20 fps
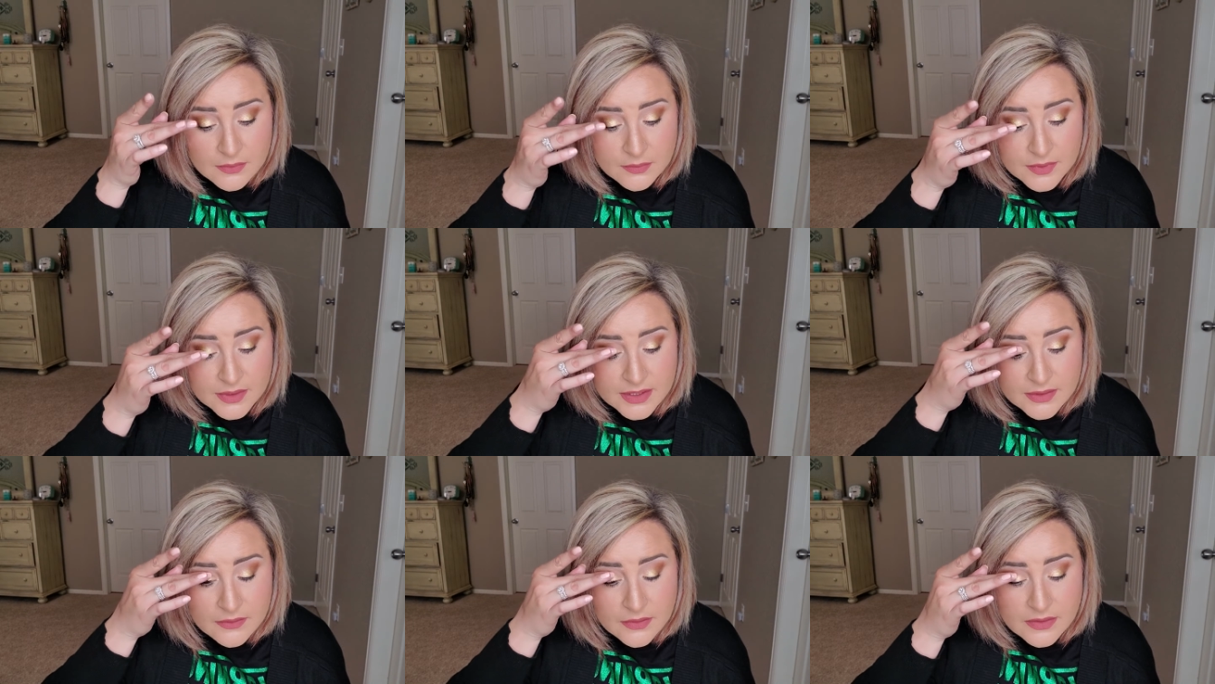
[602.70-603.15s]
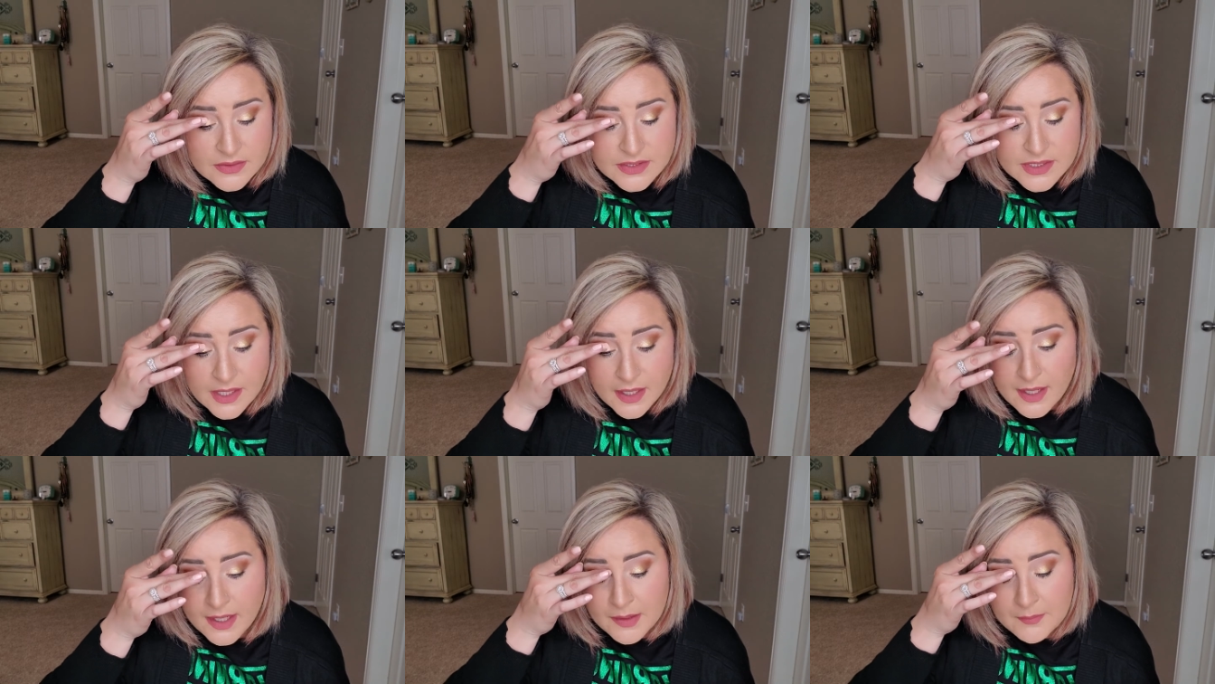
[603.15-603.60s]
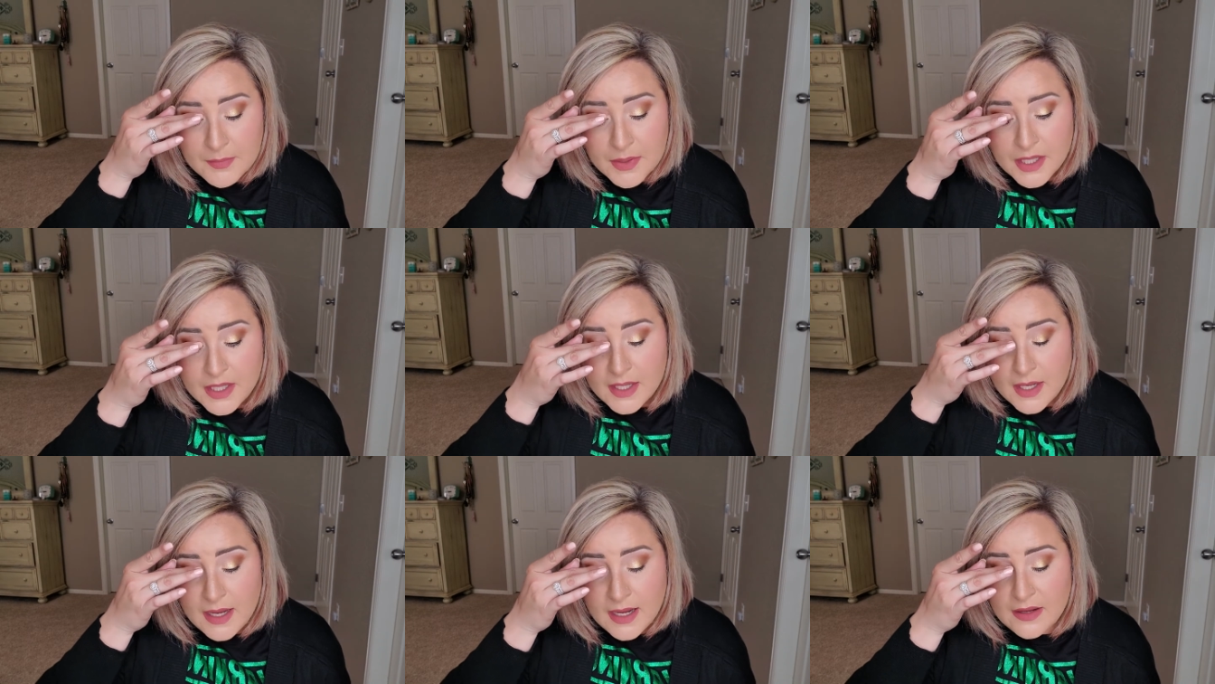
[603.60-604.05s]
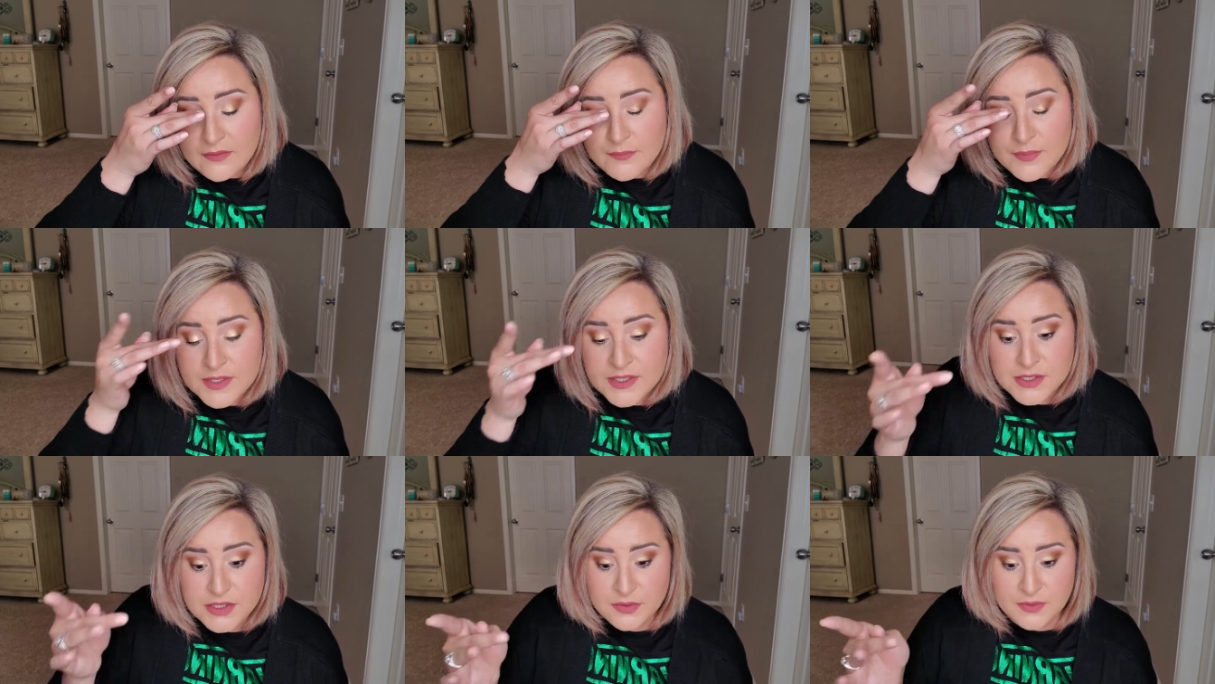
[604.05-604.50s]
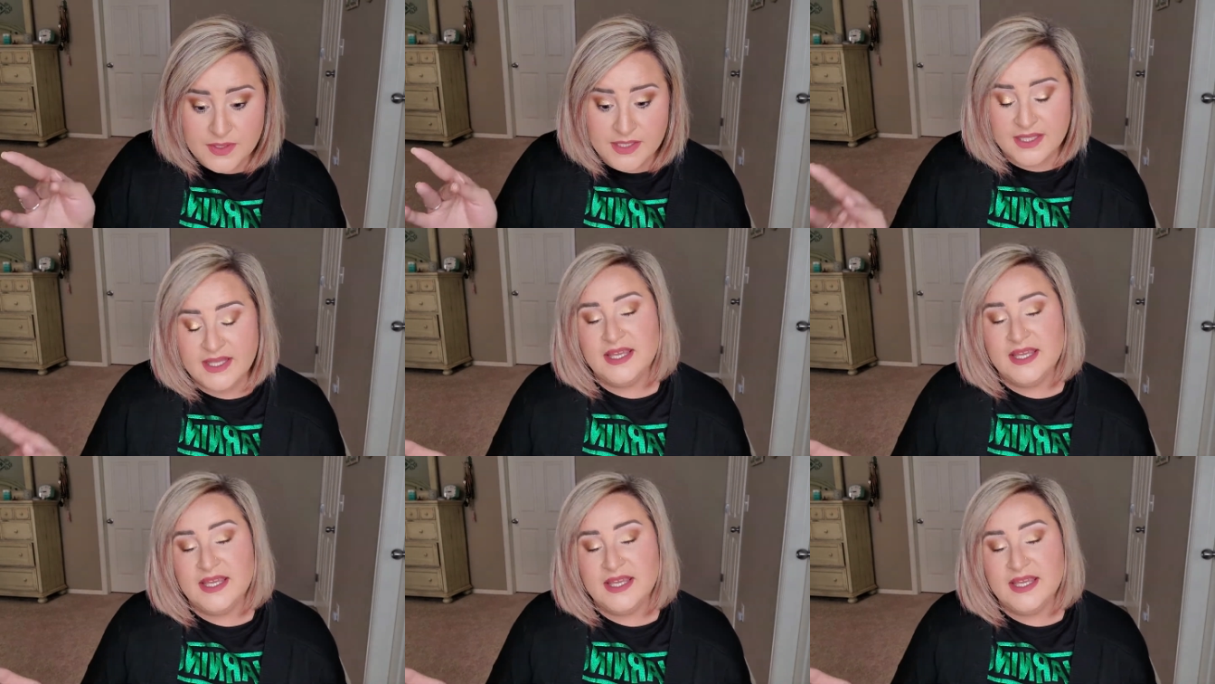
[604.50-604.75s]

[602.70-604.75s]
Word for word: really long time. I've been doing